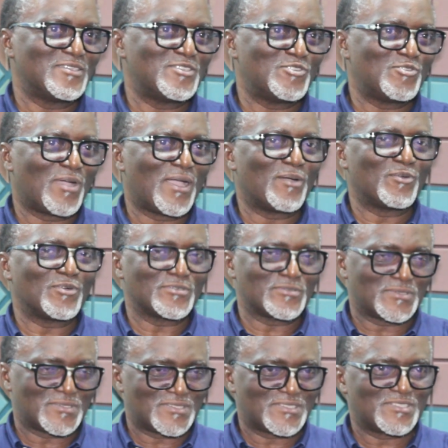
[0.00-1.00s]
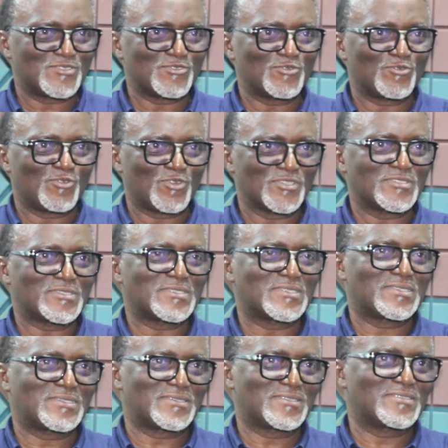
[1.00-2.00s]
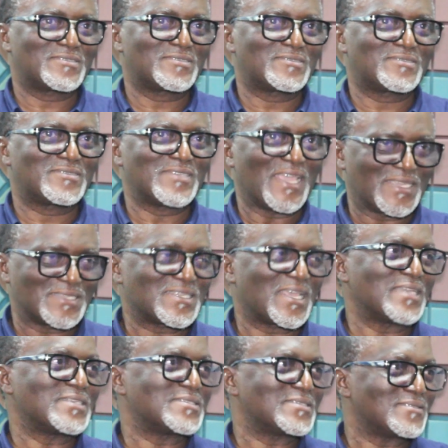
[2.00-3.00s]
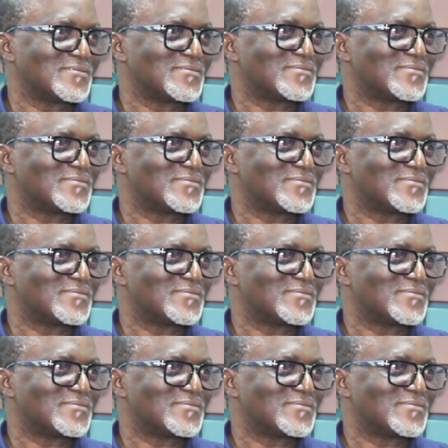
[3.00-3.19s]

UI was exciting.